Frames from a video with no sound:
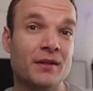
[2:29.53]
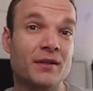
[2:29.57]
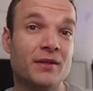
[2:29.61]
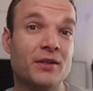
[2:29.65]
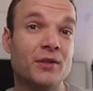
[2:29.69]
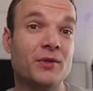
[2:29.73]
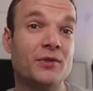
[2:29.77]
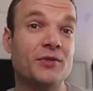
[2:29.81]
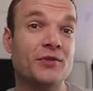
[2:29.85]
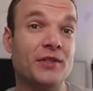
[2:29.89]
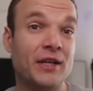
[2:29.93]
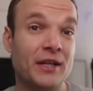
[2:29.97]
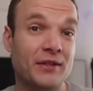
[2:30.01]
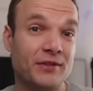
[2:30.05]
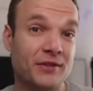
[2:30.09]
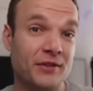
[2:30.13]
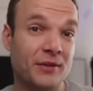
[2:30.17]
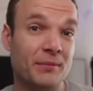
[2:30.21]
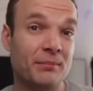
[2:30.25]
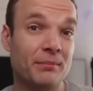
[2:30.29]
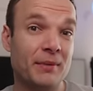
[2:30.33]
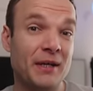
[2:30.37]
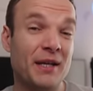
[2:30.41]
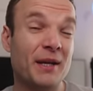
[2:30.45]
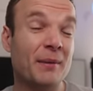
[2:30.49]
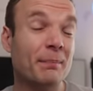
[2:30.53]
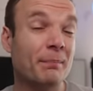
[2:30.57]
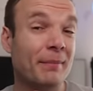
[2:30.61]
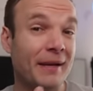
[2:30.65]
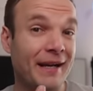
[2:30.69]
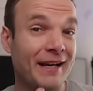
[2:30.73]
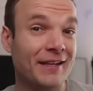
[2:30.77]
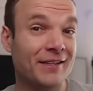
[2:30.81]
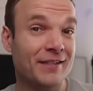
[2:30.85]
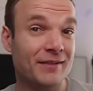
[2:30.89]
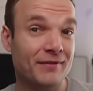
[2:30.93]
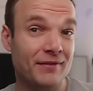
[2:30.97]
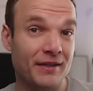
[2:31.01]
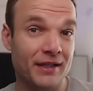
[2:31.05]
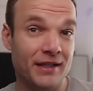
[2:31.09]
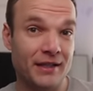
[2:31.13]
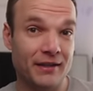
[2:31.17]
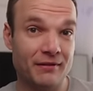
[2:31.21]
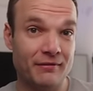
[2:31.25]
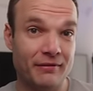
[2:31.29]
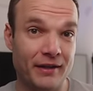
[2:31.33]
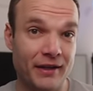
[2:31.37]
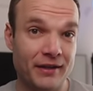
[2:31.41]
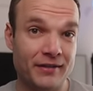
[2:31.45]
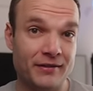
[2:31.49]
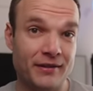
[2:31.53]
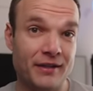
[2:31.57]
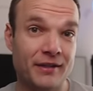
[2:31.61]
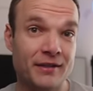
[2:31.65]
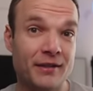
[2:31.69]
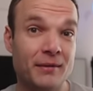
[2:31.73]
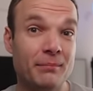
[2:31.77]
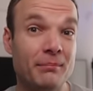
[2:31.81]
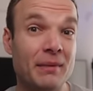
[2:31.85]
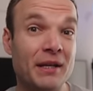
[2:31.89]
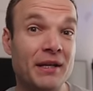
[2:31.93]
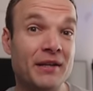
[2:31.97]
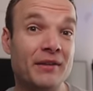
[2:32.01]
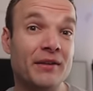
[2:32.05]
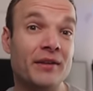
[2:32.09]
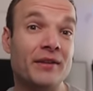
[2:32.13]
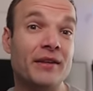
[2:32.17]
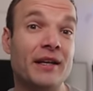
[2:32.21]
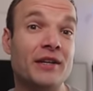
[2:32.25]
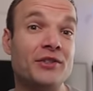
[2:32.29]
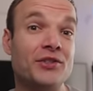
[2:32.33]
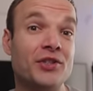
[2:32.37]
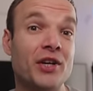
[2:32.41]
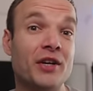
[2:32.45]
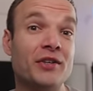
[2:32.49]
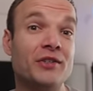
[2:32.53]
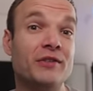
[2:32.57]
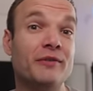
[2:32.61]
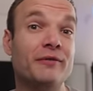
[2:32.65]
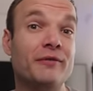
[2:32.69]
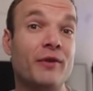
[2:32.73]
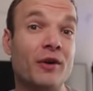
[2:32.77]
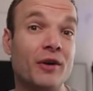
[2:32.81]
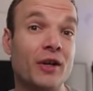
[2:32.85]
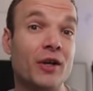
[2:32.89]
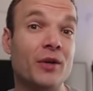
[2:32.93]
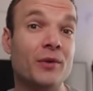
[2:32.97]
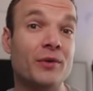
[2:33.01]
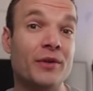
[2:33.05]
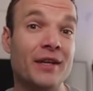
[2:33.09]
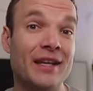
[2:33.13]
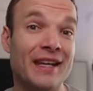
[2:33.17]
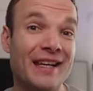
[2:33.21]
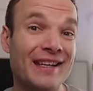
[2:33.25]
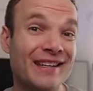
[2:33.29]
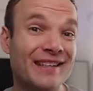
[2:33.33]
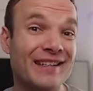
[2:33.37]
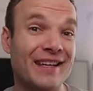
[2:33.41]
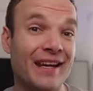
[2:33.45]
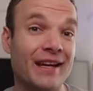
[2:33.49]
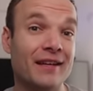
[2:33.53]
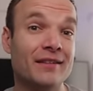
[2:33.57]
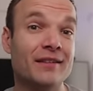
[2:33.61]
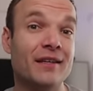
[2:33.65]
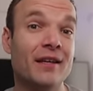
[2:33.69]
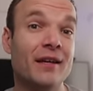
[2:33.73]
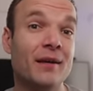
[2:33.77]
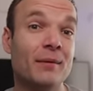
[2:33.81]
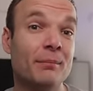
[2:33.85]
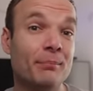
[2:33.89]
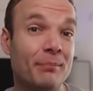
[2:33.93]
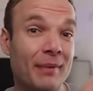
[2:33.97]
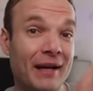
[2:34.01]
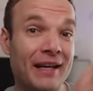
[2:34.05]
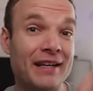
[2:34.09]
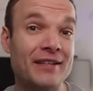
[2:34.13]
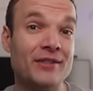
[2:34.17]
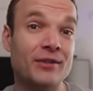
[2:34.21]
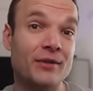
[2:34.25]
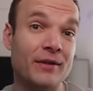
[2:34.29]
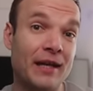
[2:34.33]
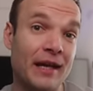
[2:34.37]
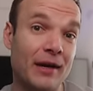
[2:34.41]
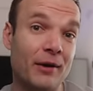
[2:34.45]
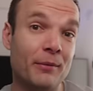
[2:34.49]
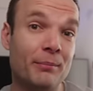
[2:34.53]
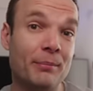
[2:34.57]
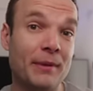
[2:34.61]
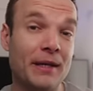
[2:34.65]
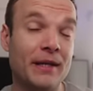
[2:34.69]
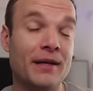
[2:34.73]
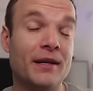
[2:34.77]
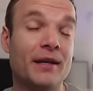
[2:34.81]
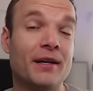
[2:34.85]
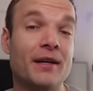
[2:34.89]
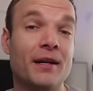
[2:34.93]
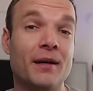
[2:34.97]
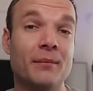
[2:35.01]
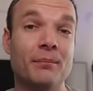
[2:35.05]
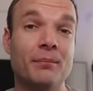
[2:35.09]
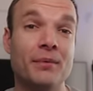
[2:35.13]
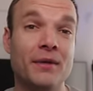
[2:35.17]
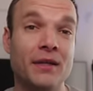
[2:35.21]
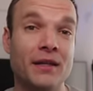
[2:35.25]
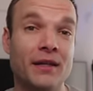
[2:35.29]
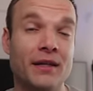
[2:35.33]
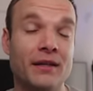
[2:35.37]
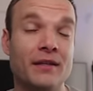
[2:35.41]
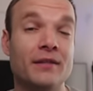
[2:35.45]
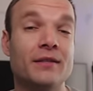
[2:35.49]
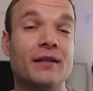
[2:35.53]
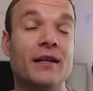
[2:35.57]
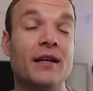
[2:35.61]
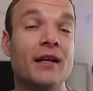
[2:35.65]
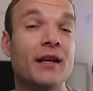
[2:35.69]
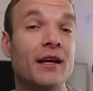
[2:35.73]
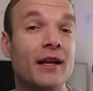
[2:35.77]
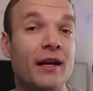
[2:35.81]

You stick to them being passively invested, meaning that they just follow the index based on how big a company is.